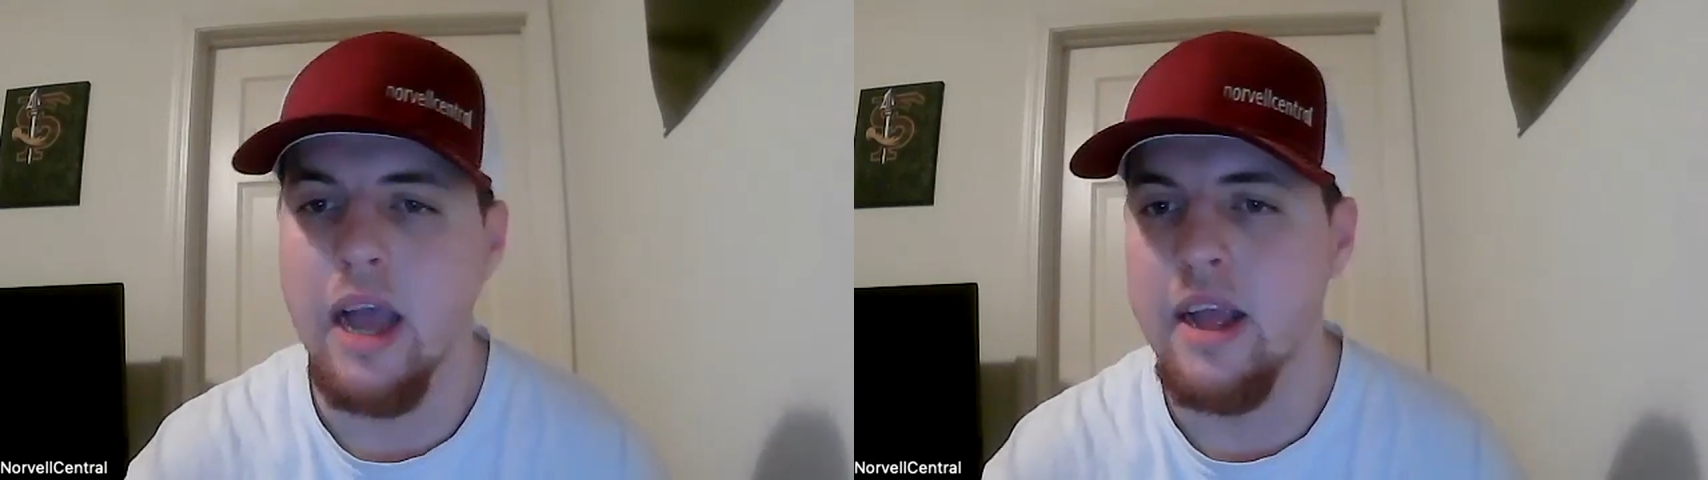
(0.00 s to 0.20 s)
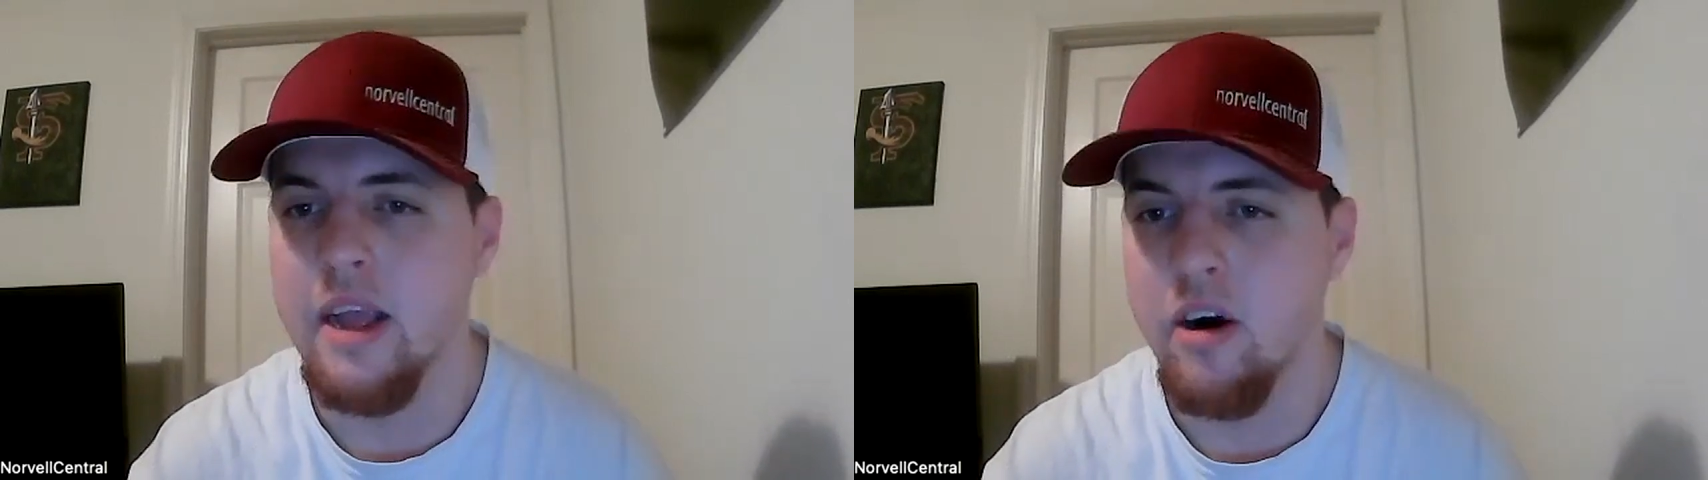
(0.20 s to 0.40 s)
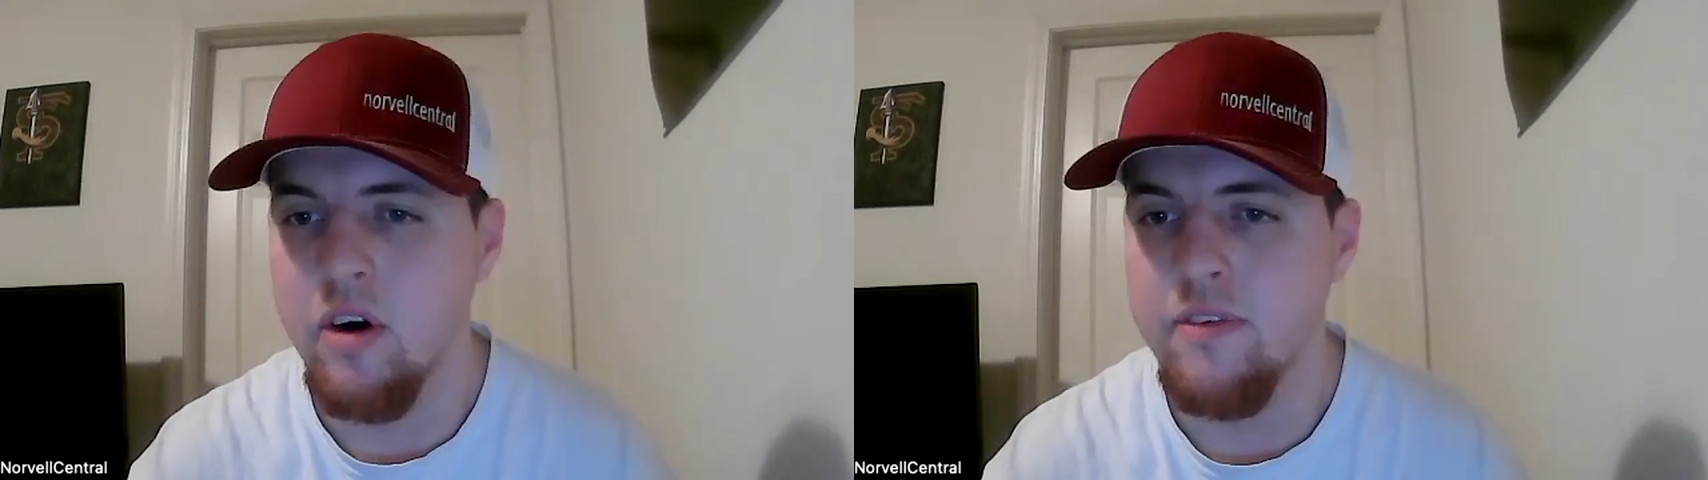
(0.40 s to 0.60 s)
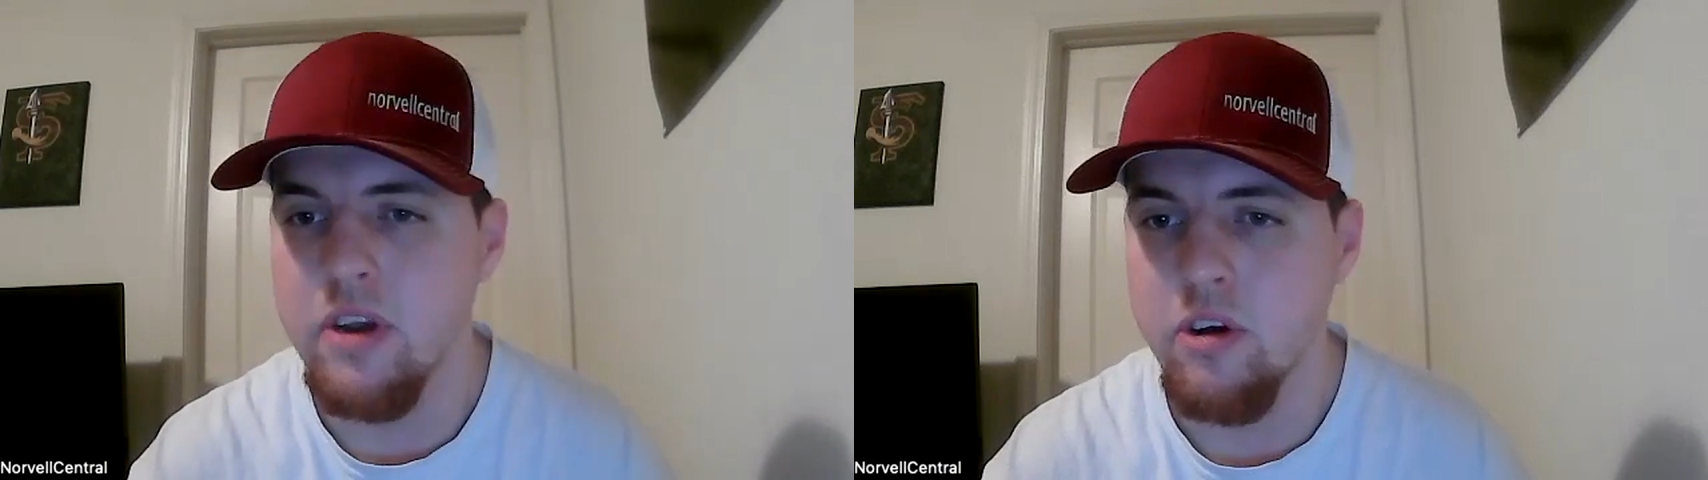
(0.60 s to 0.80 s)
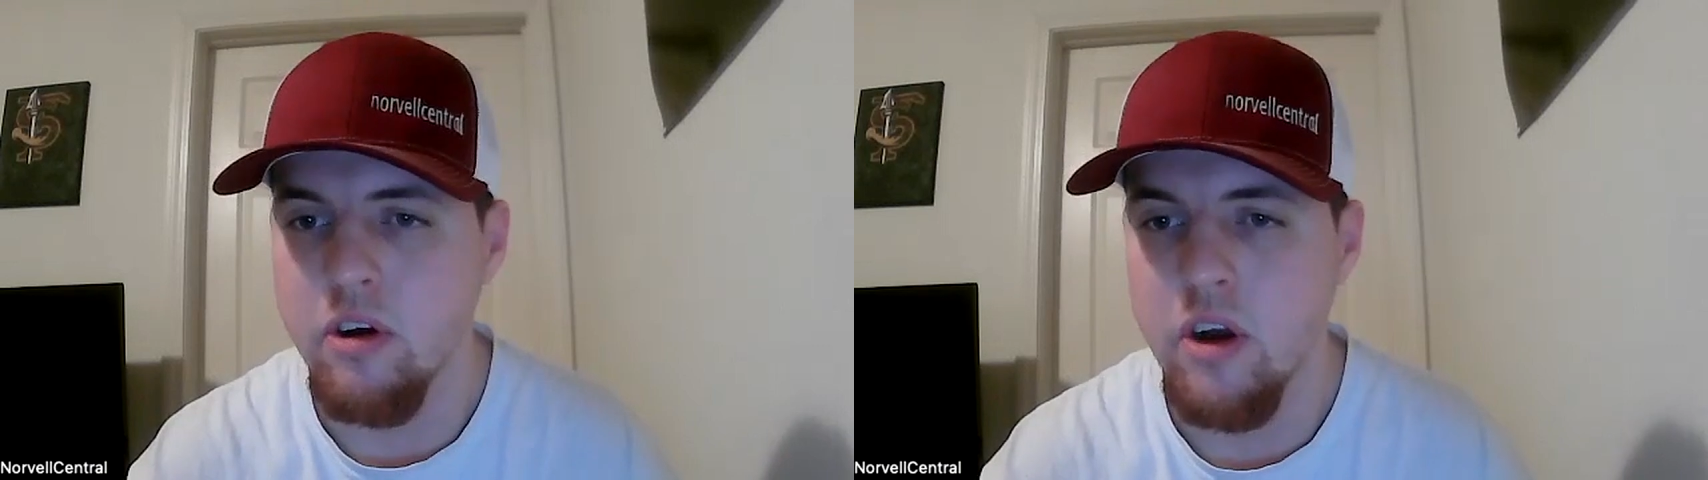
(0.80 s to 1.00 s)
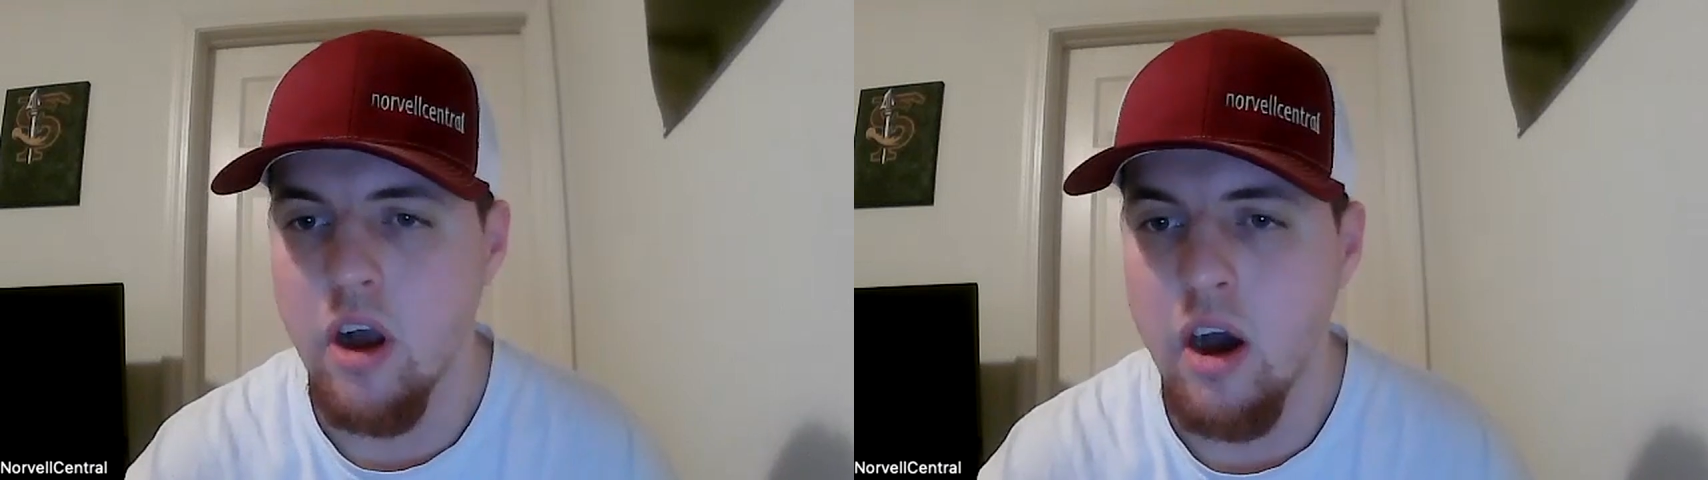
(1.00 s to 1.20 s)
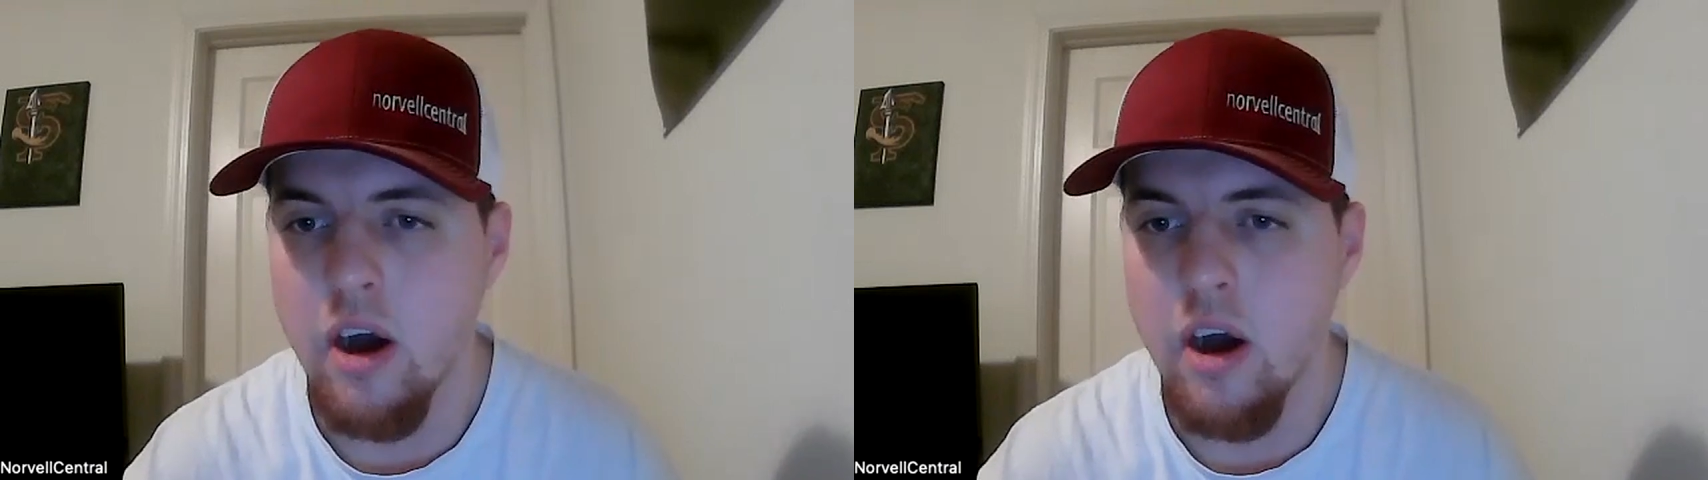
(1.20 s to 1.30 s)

a 11-year